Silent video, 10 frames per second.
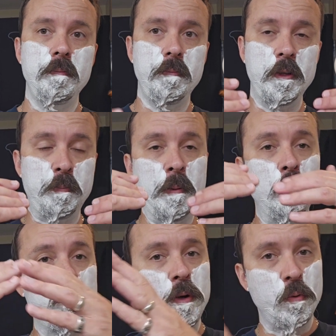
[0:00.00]
these
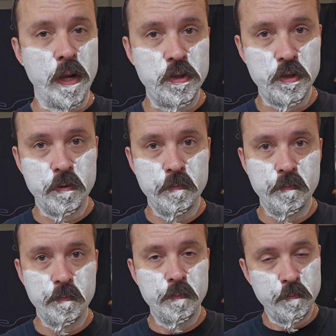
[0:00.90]
people would be rich
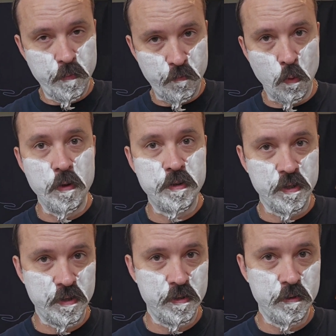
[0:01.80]
before the
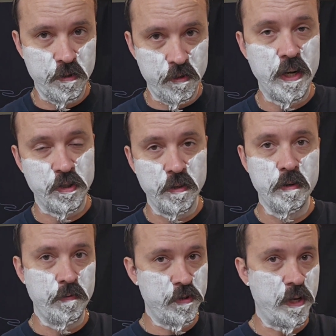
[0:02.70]
secession
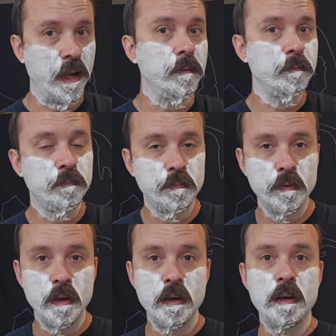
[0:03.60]
of the state.
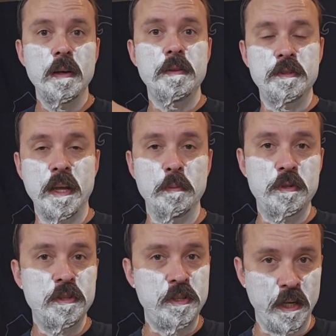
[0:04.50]
The state would
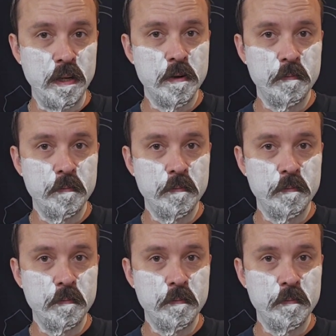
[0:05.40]
secede,